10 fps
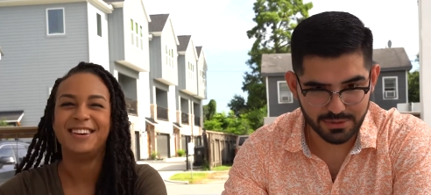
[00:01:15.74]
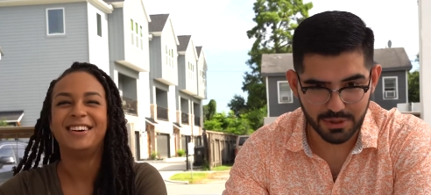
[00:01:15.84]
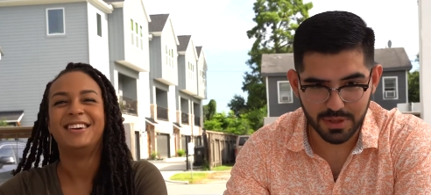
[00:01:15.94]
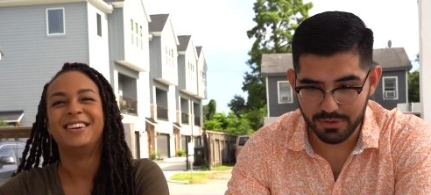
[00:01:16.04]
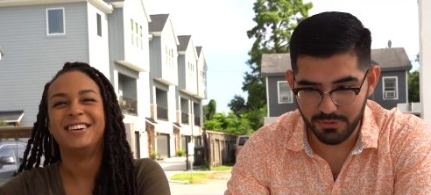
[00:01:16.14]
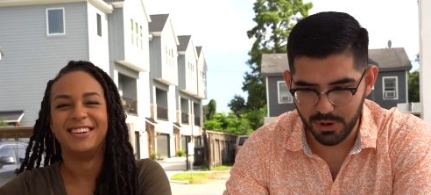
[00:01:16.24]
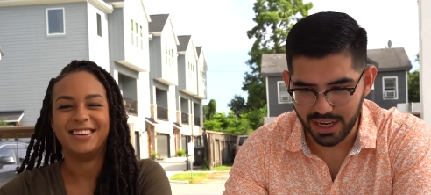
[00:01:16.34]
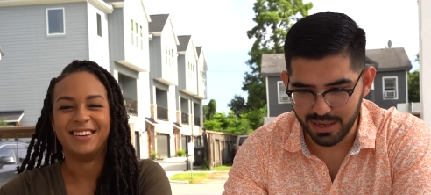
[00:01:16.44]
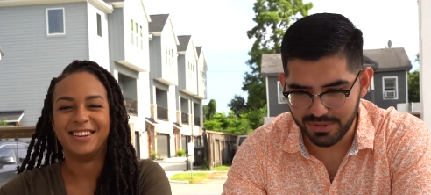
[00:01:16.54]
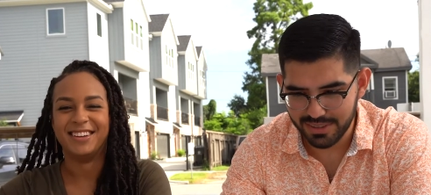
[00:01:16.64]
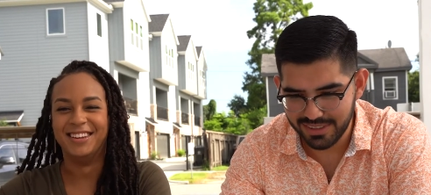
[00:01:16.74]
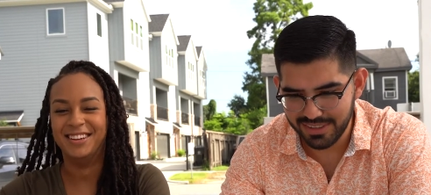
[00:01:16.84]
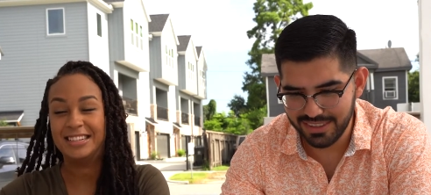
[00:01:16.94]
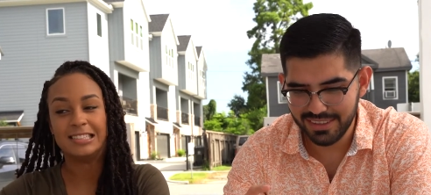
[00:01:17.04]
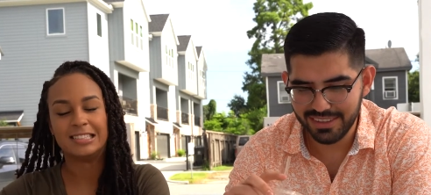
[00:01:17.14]
Speaker 1: it's only been four cups
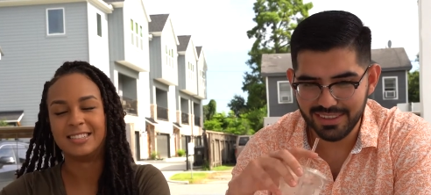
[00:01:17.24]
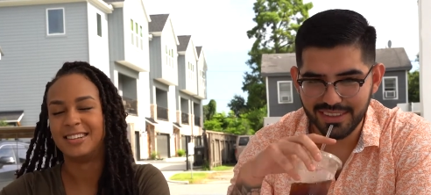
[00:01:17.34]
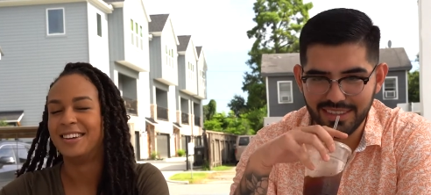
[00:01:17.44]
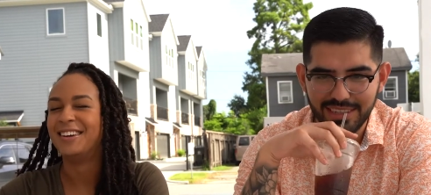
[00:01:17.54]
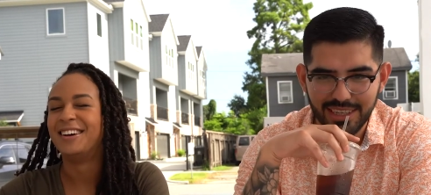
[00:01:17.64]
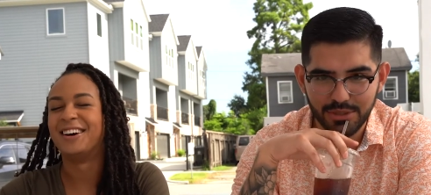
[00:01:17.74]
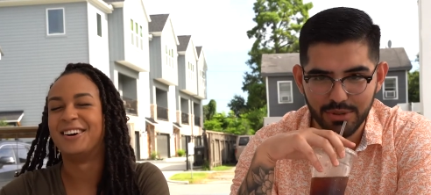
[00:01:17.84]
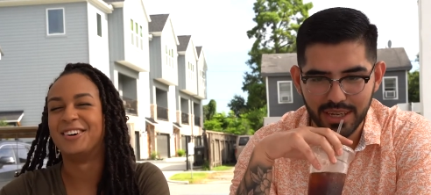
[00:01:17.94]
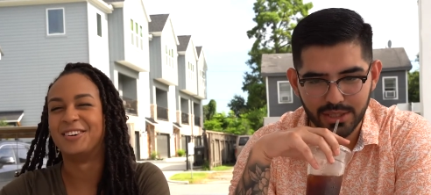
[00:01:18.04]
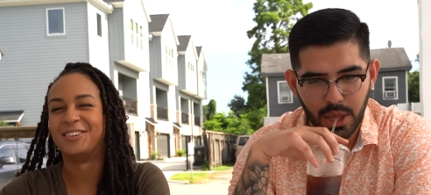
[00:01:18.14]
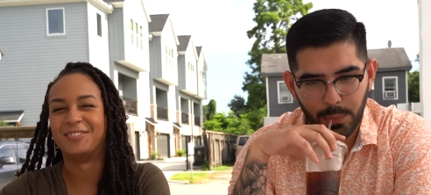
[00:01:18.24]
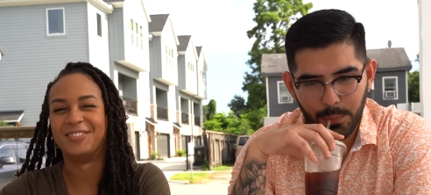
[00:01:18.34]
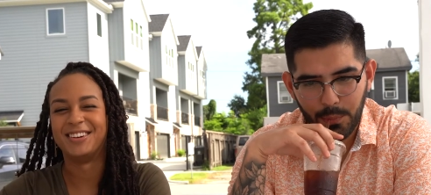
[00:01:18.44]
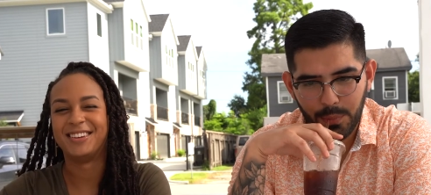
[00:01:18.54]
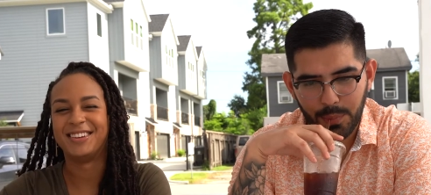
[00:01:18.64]

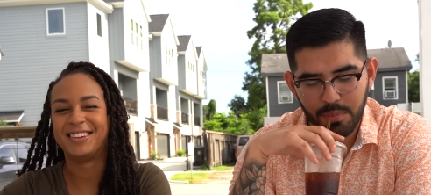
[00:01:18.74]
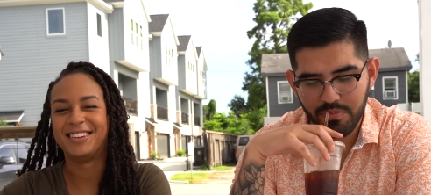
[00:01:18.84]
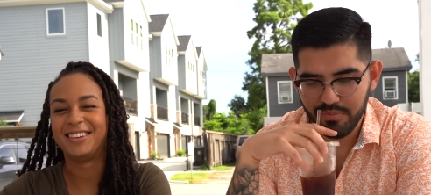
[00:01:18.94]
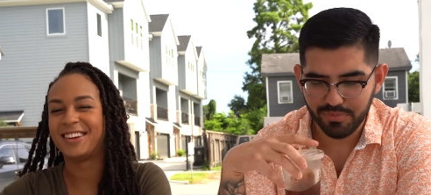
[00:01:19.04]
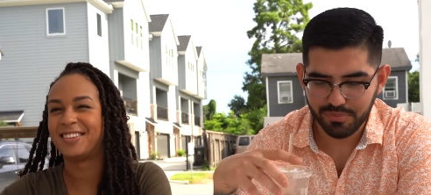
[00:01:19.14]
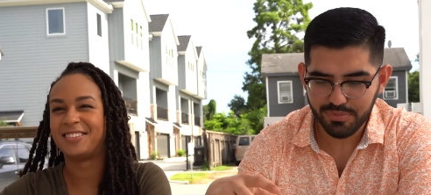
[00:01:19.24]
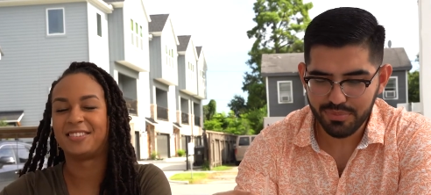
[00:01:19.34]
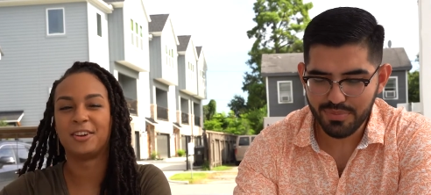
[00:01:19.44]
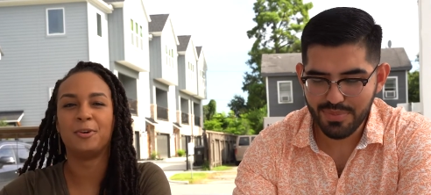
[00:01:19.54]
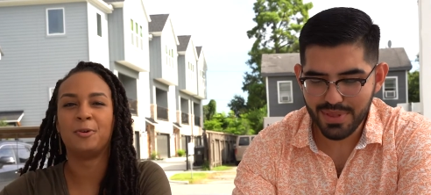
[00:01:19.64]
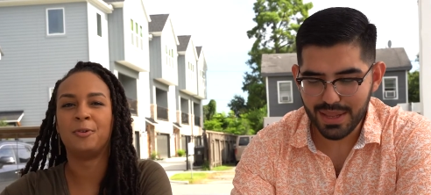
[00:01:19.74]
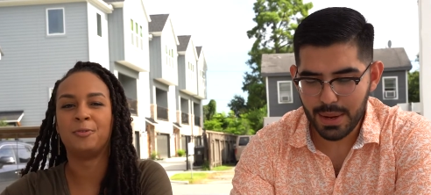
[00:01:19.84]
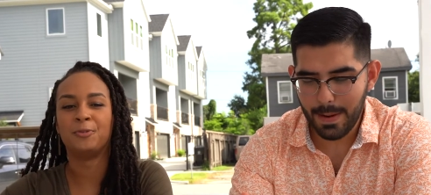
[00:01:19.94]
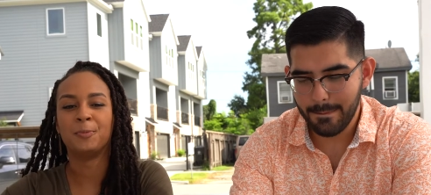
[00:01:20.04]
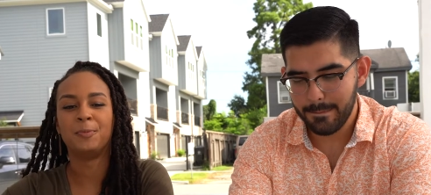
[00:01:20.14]
um,
Speaker 2: Yeah,
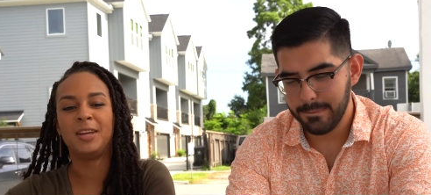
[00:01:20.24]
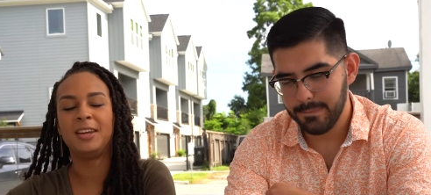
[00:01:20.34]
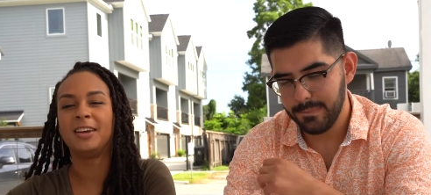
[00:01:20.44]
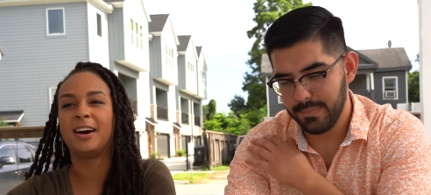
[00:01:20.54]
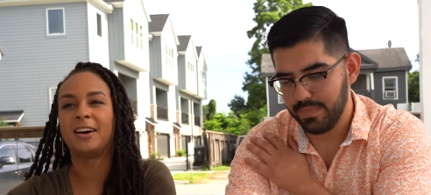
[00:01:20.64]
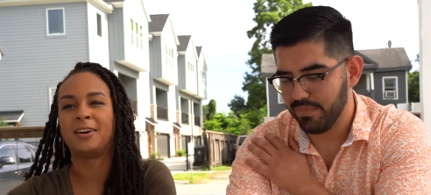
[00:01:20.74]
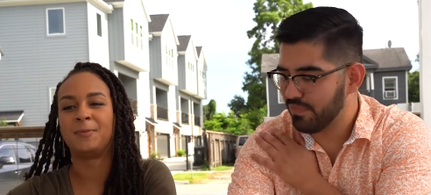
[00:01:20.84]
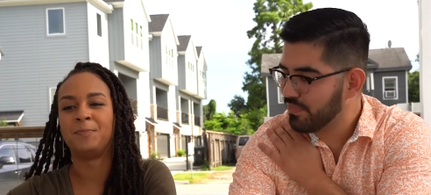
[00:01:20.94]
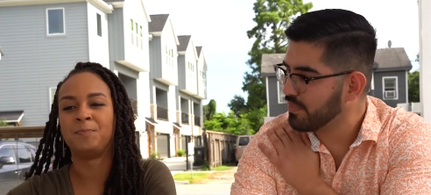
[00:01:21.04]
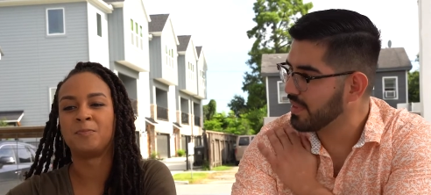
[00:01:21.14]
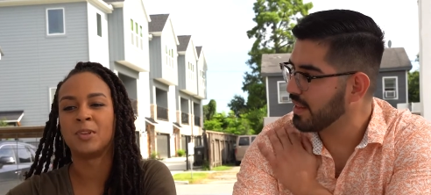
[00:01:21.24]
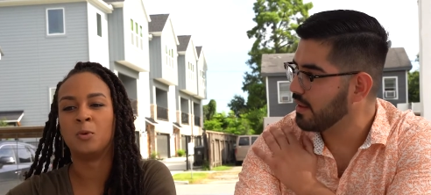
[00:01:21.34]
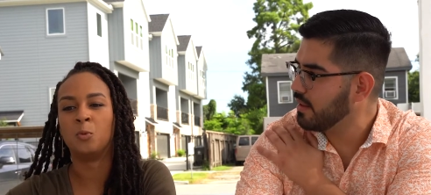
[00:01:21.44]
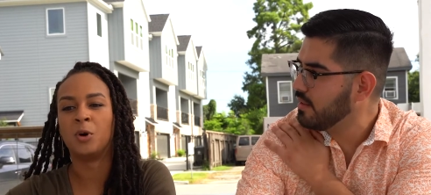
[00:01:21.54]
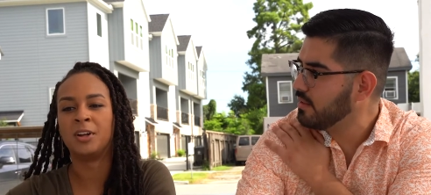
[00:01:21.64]
so for me, um,
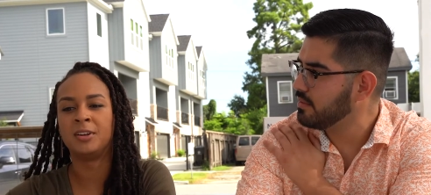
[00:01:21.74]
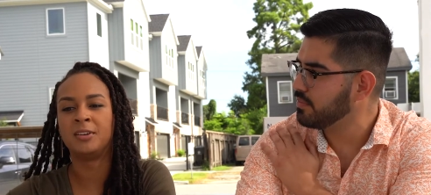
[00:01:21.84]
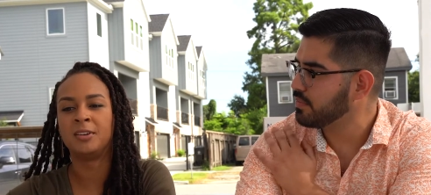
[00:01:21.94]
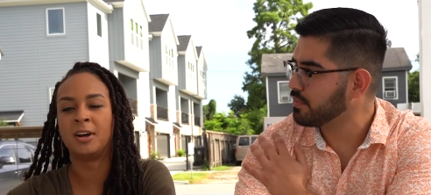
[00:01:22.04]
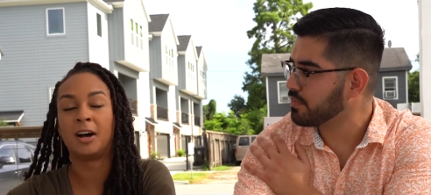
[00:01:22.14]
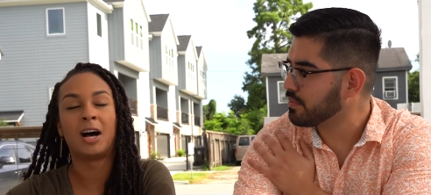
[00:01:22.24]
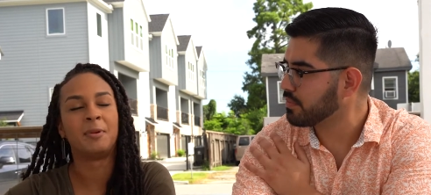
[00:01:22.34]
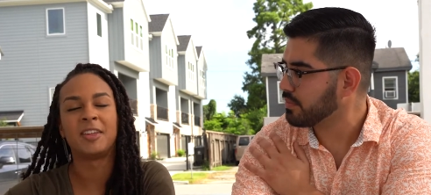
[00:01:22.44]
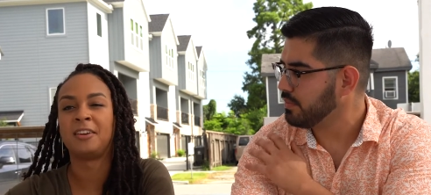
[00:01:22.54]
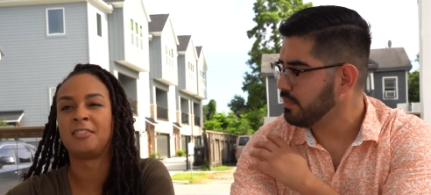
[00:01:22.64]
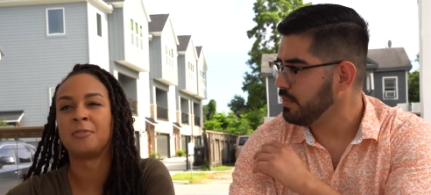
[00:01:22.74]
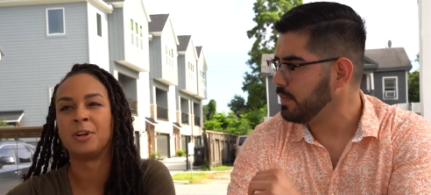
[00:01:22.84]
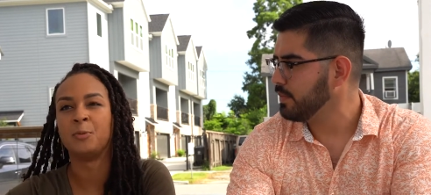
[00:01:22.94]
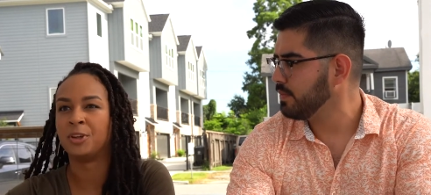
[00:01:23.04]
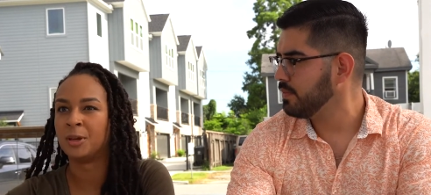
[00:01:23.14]
one a hobby that I
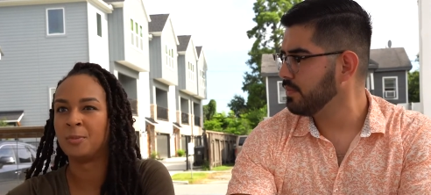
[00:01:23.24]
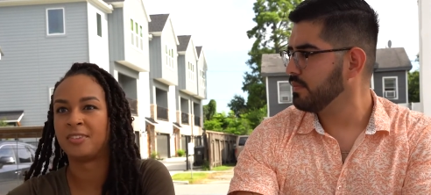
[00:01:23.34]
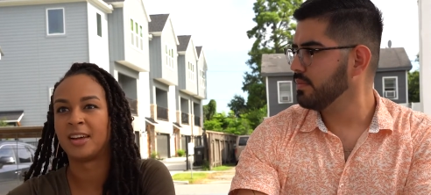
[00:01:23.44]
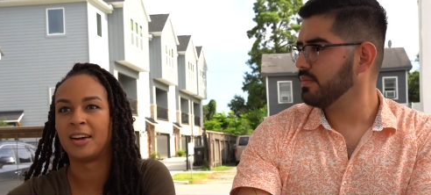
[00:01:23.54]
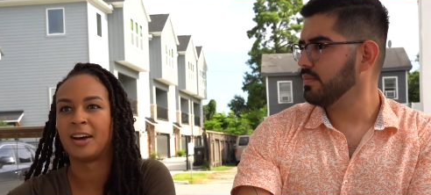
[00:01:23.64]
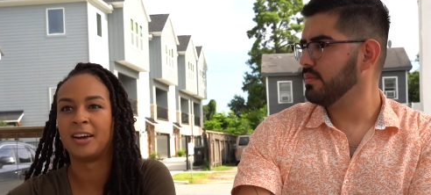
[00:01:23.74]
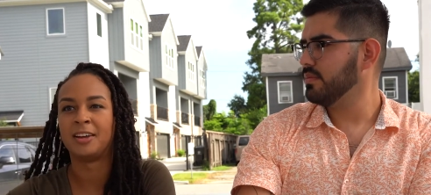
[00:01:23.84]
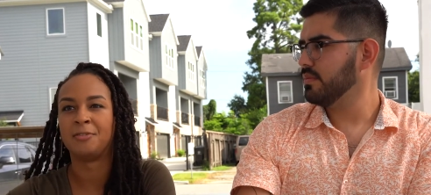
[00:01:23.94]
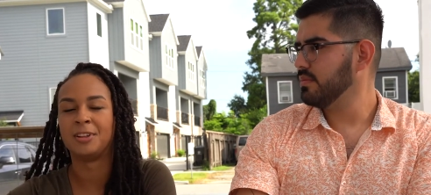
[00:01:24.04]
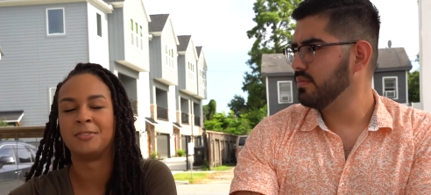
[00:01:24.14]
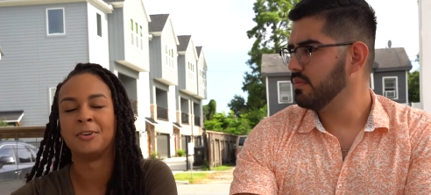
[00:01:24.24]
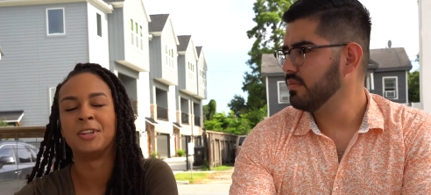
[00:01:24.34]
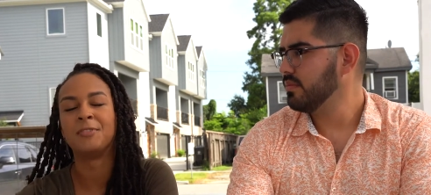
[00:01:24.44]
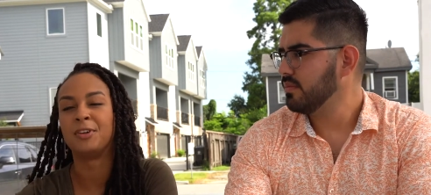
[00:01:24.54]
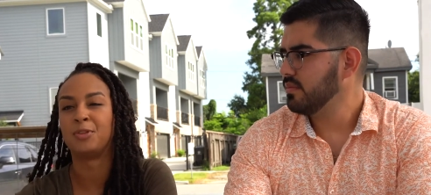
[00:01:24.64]
discovered at Williams that I really
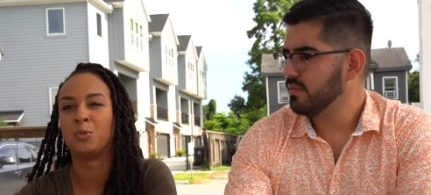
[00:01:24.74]
fell in love with